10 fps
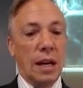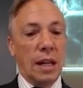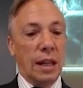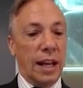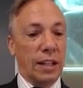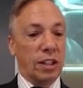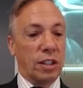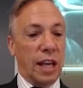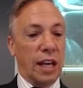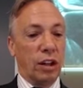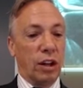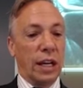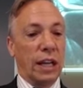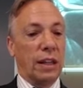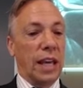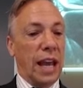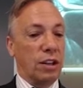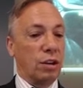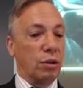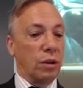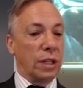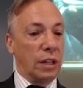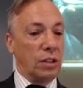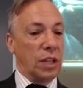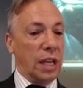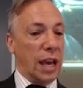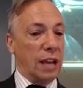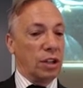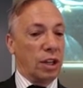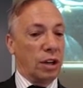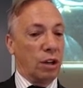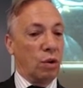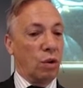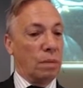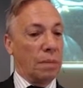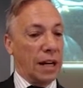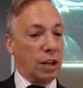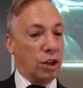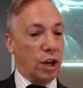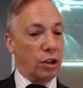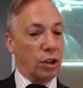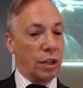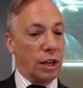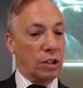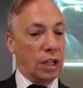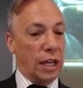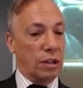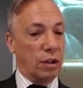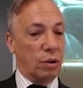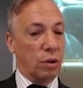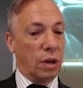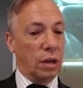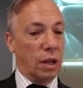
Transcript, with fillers: Let's take a look at the anterior horn. Here's the anterior horn body junction. There's the anterior horn.